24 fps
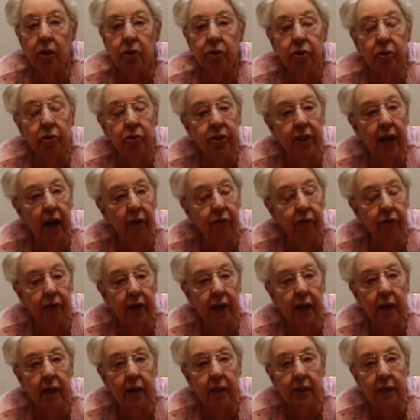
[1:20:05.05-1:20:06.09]
So
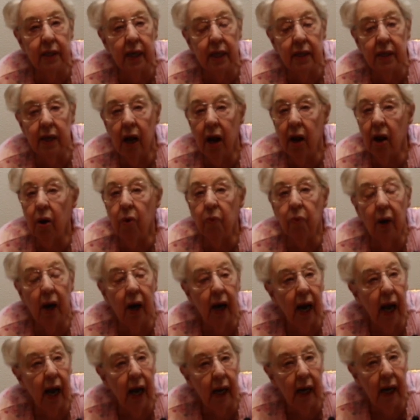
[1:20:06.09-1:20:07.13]
Geoffrey said,
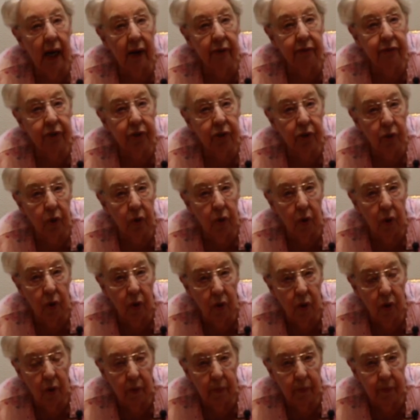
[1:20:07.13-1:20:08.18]
well, I'll have to go
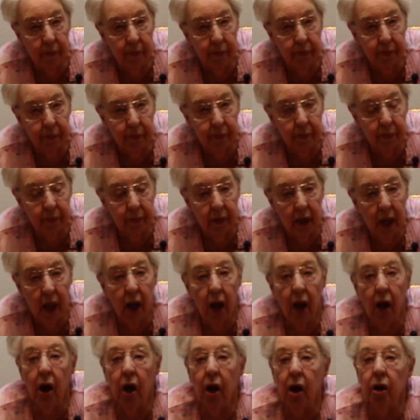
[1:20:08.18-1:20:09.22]
home.
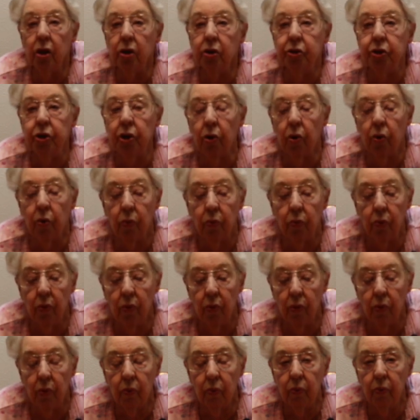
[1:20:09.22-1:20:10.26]
So
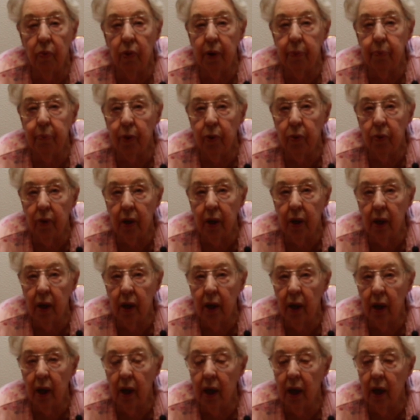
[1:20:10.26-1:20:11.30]
we book
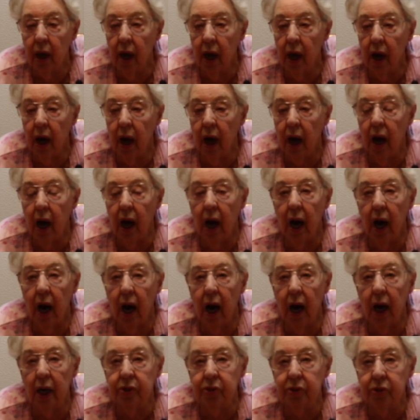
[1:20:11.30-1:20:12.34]

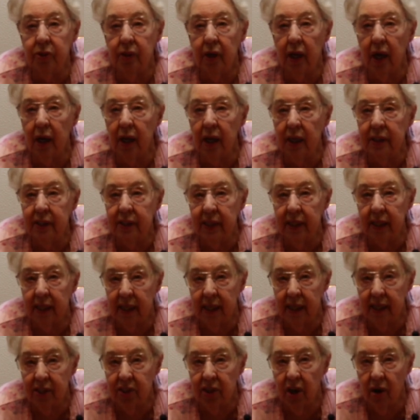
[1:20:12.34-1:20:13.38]
a
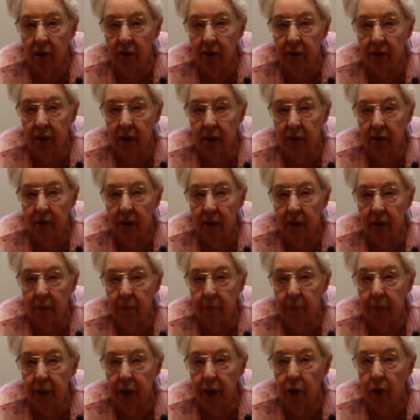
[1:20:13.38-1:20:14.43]
ticket on
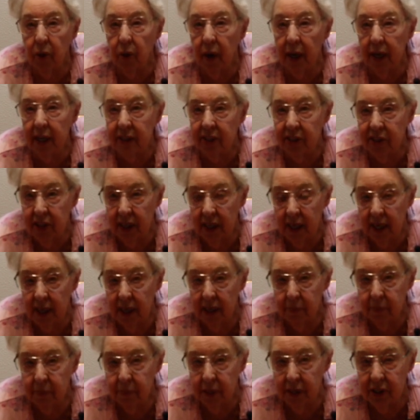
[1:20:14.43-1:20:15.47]

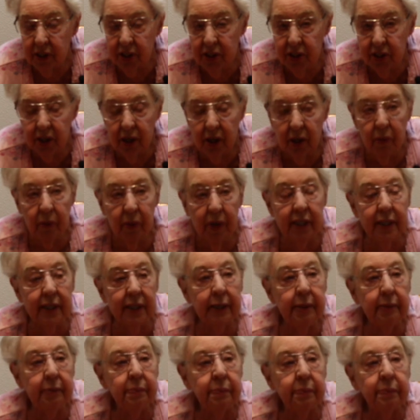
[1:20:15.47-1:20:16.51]
BOAC, British Airways,
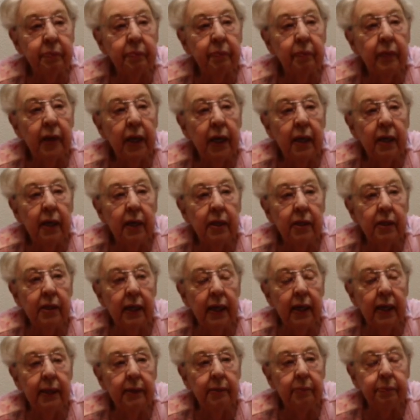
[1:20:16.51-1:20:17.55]

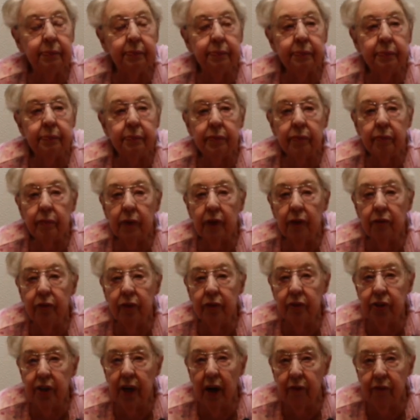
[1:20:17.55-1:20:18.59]
see,
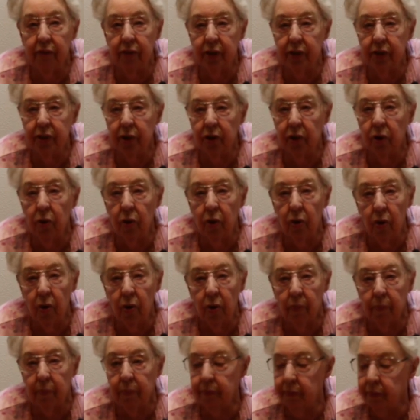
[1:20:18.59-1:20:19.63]
for Geoffrey to go
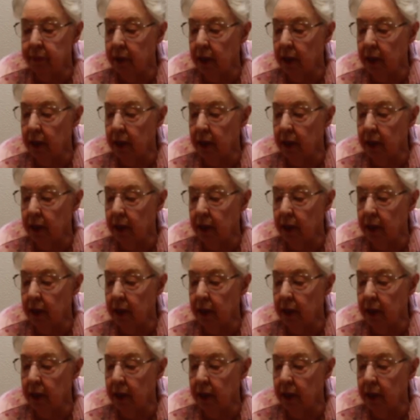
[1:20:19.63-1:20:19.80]
home.